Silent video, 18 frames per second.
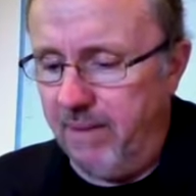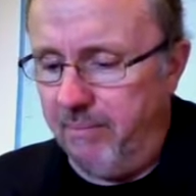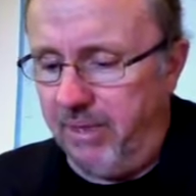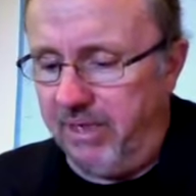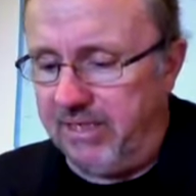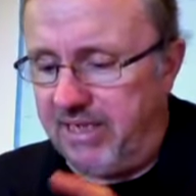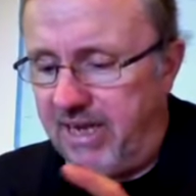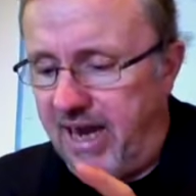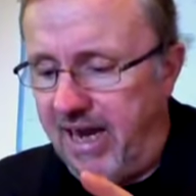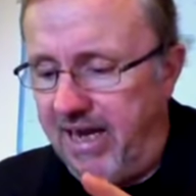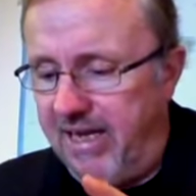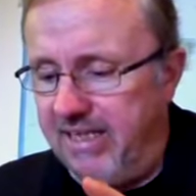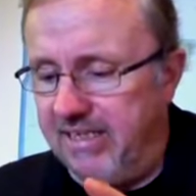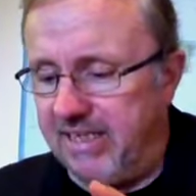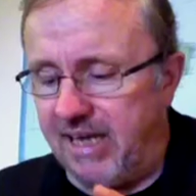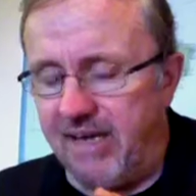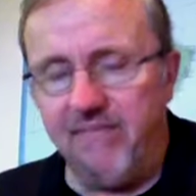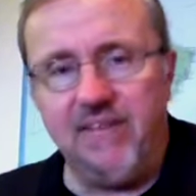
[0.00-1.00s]
but
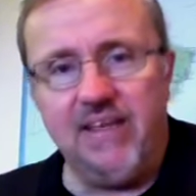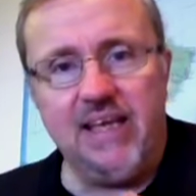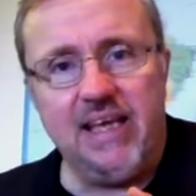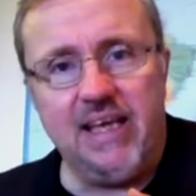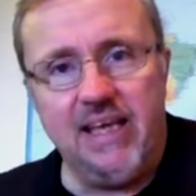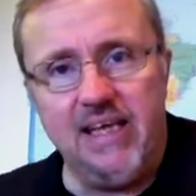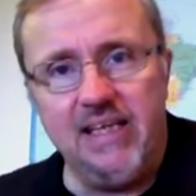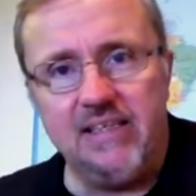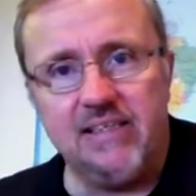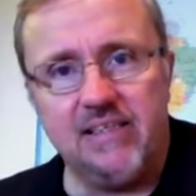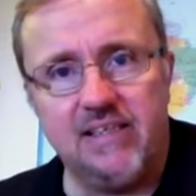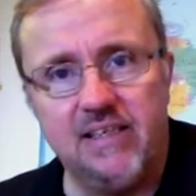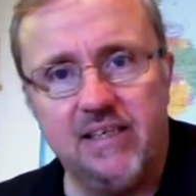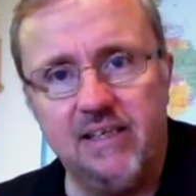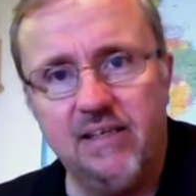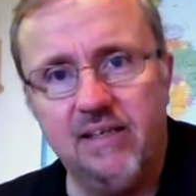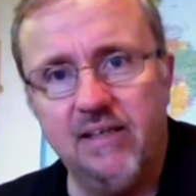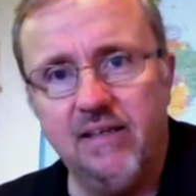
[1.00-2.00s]
tidings out of the east,
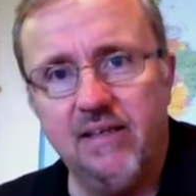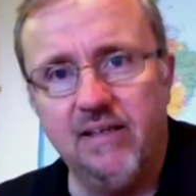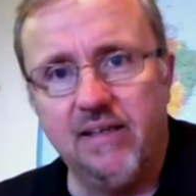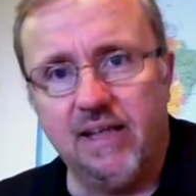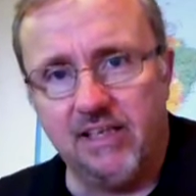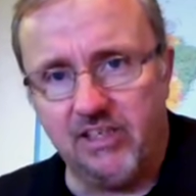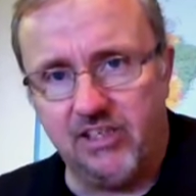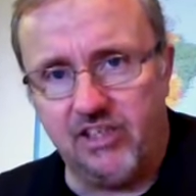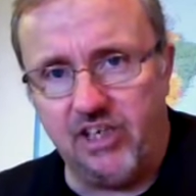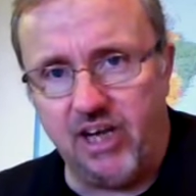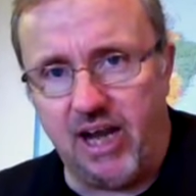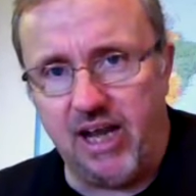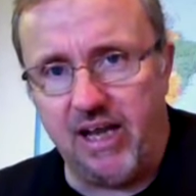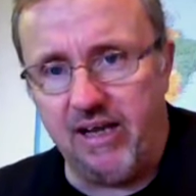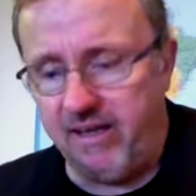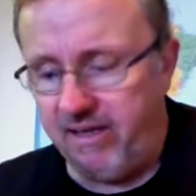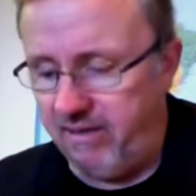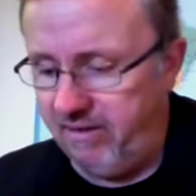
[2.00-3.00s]
that's
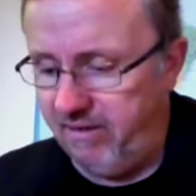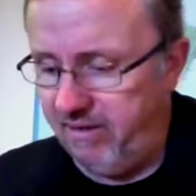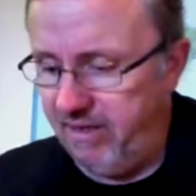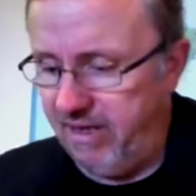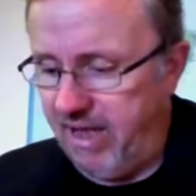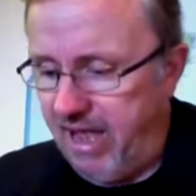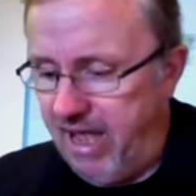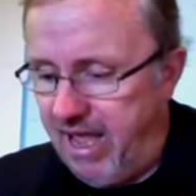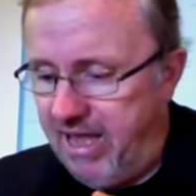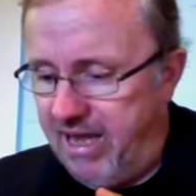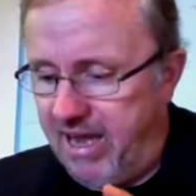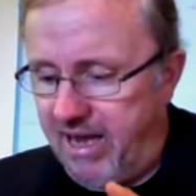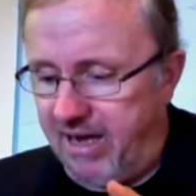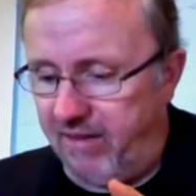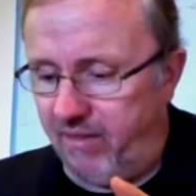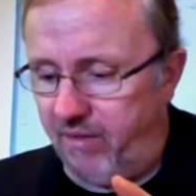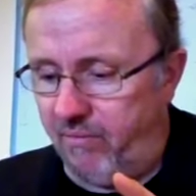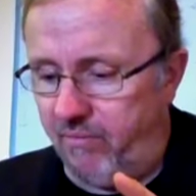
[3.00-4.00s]
China, and
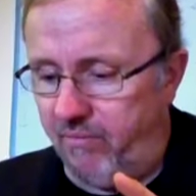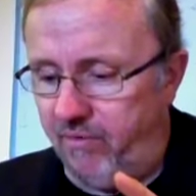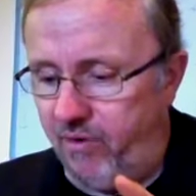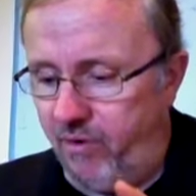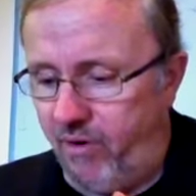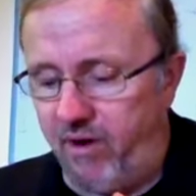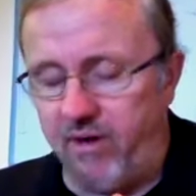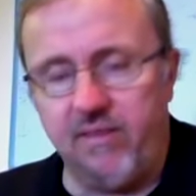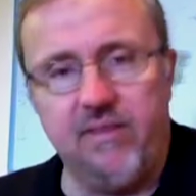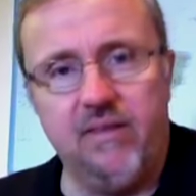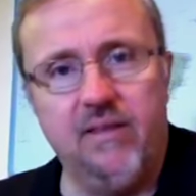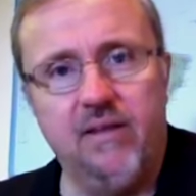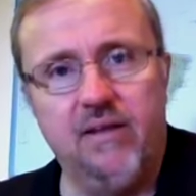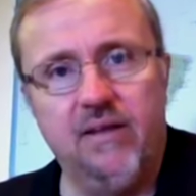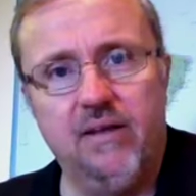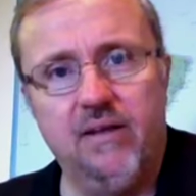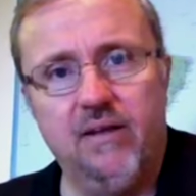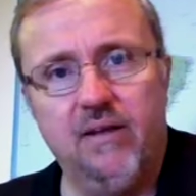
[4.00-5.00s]
out of the north,
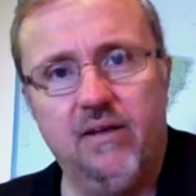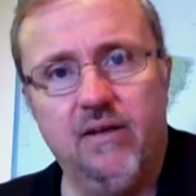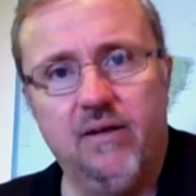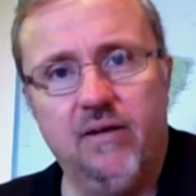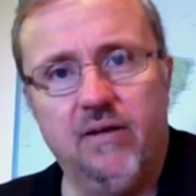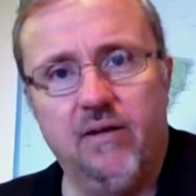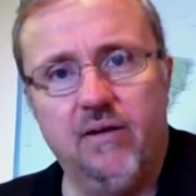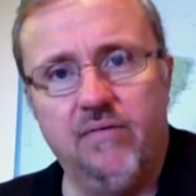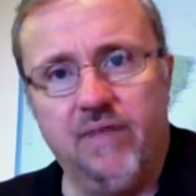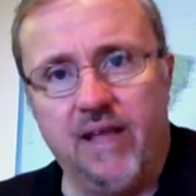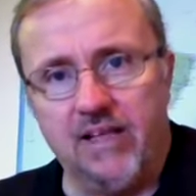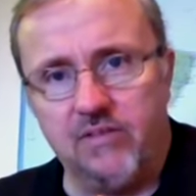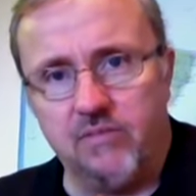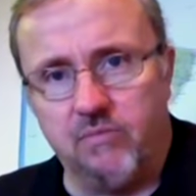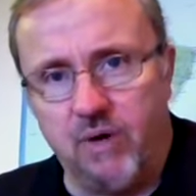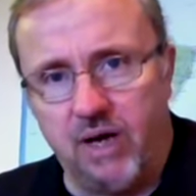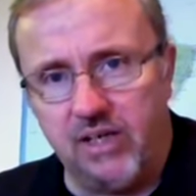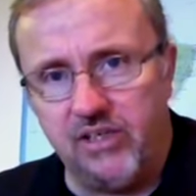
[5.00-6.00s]

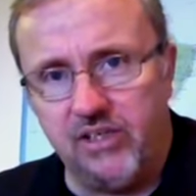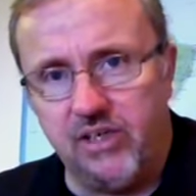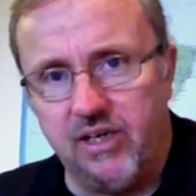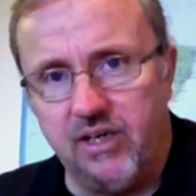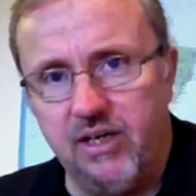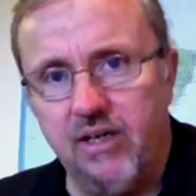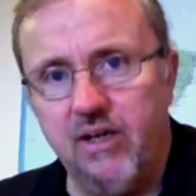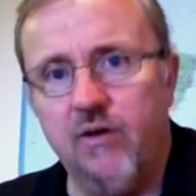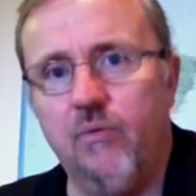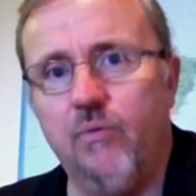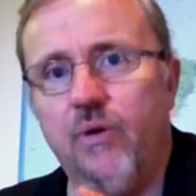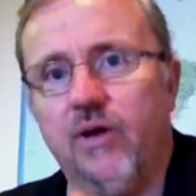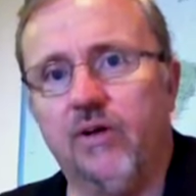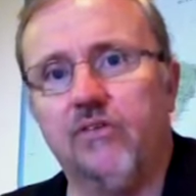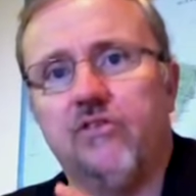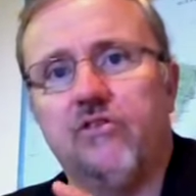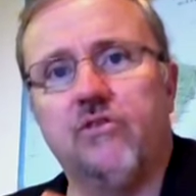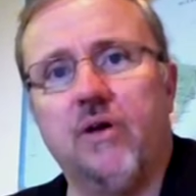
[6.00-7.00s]
that's Russia,
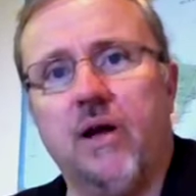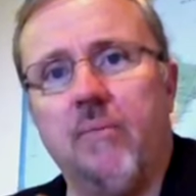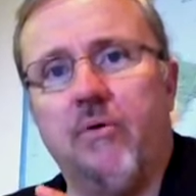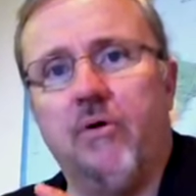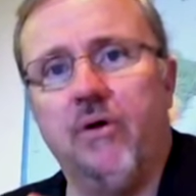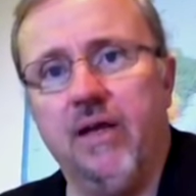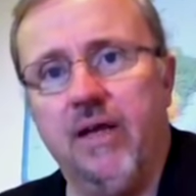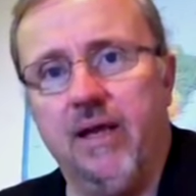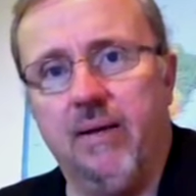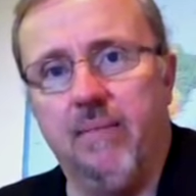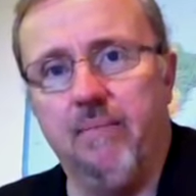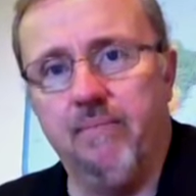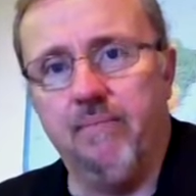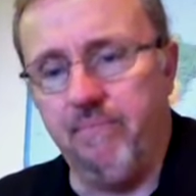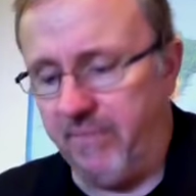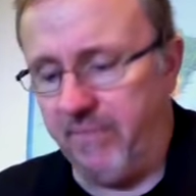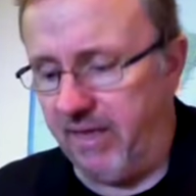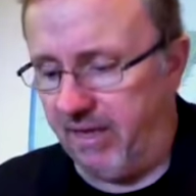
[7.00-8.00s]
will trouble him.
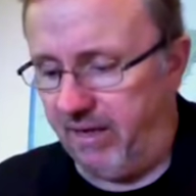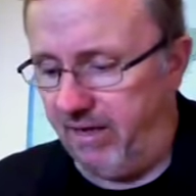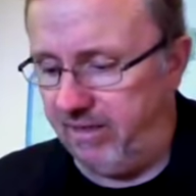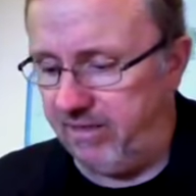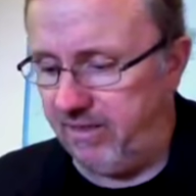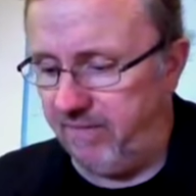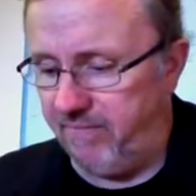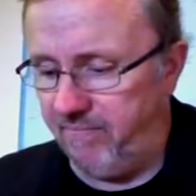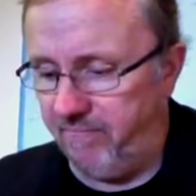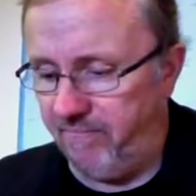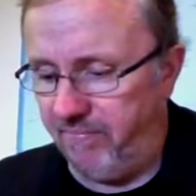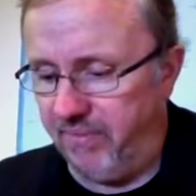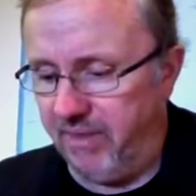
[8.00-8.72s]
Now listen.